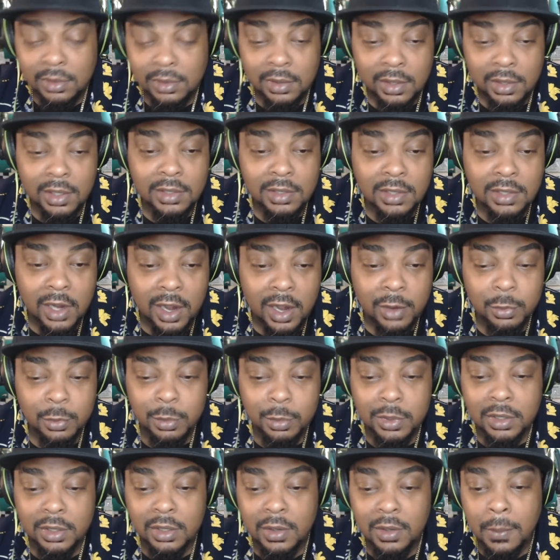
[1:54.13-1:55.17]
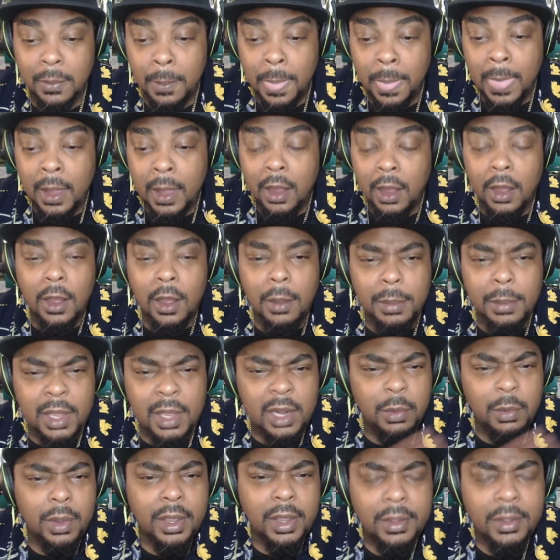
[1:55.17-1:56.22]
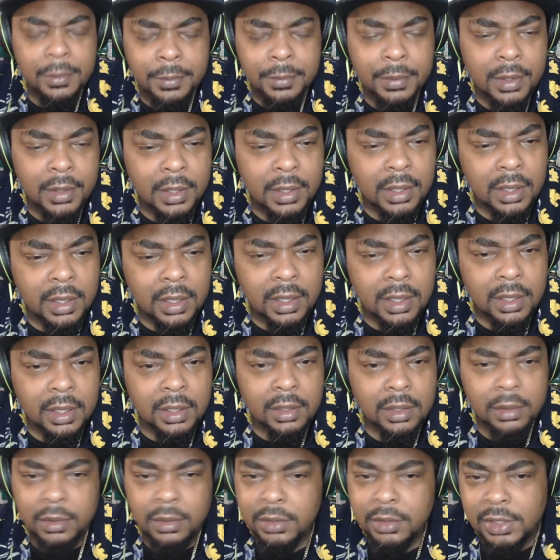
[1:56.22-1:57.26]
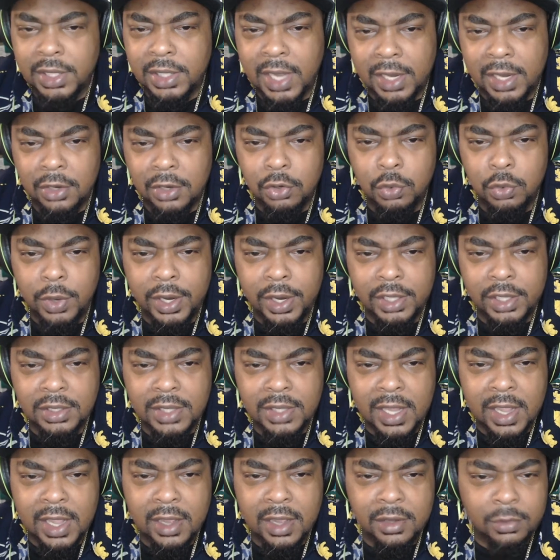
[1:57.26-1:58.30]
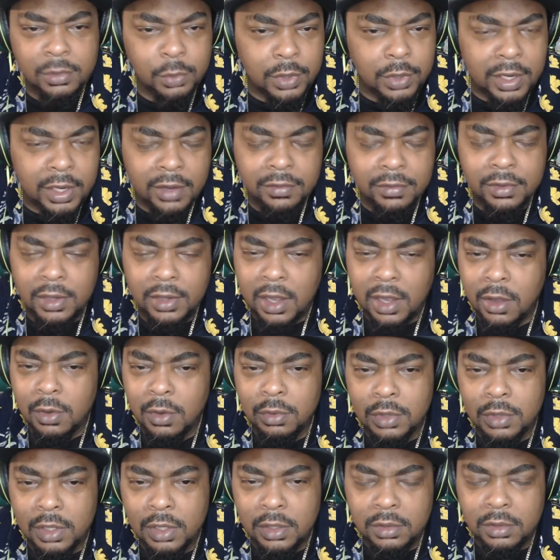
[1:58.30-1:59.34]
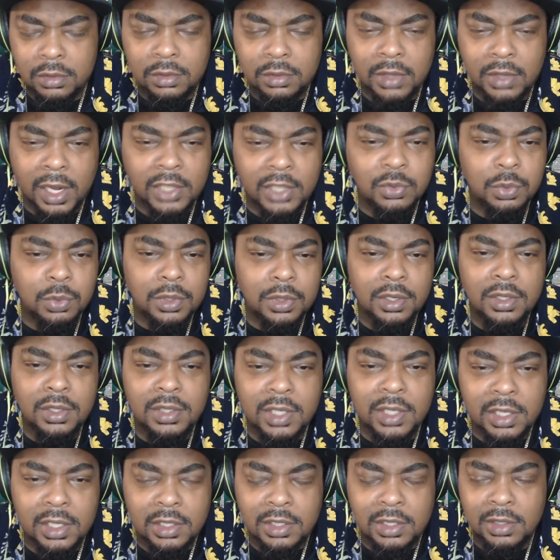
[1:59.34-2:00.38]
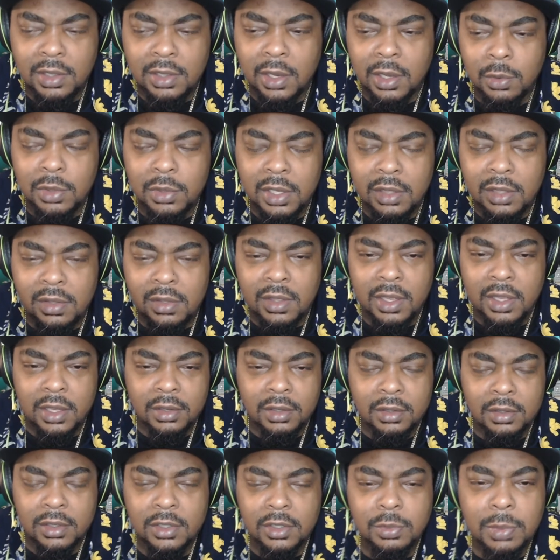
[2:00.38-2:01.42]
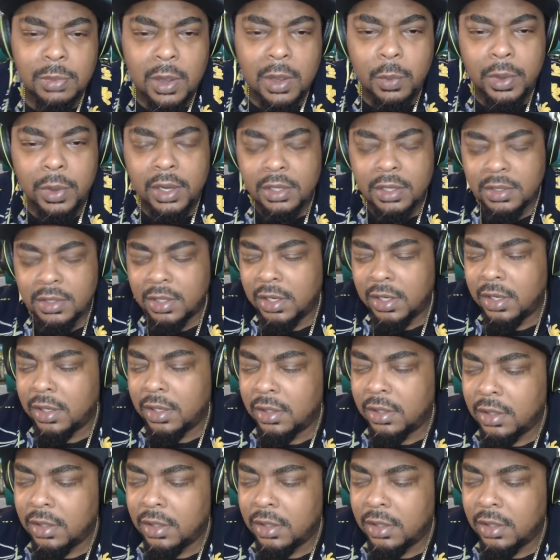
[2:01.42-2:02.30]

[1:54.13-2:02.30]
that's all right with me. Anyway. She got the new hairstyle, whatever, I don't know. I just wanted to say she low-key thick. That's my way to say it,